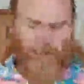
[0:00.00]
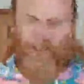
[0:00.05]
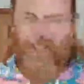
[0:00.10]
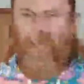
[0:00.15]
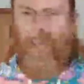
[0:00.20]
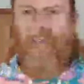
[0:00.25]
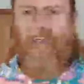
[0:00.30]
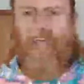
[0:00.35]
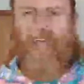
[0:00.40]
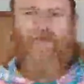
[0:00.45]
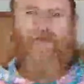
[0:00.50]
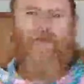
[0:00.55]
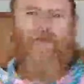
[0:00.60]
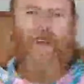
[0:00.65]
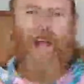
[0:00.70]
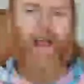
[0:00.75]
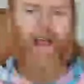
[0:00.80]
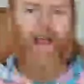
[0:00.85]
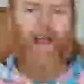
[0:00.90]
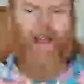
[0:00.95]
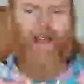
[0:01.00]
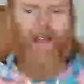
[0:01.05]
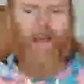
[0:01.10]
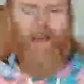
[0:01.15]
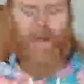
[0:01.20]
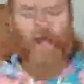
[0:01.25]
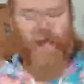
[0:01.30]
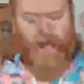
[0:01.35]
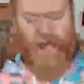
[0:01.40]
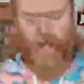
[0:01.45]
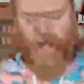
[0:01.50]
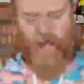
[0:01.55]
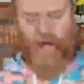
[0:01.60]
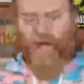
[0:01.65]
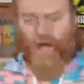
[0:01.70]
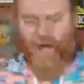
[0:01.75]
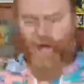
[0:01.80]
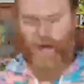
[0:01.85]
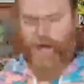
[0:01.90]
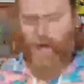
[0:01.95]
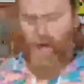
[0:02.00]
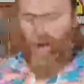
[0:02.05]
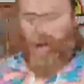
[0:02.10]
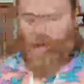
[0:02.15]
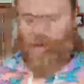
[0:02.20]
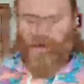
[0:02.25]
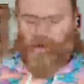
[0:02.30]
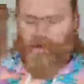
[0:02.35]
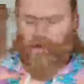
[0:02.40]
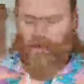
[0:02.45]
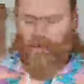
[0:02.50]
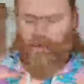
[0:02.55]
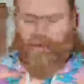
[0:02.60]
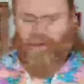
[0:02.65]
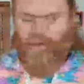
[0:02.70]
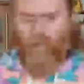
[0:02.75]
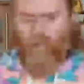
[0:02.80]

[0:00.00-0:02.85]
These look rank, man. Like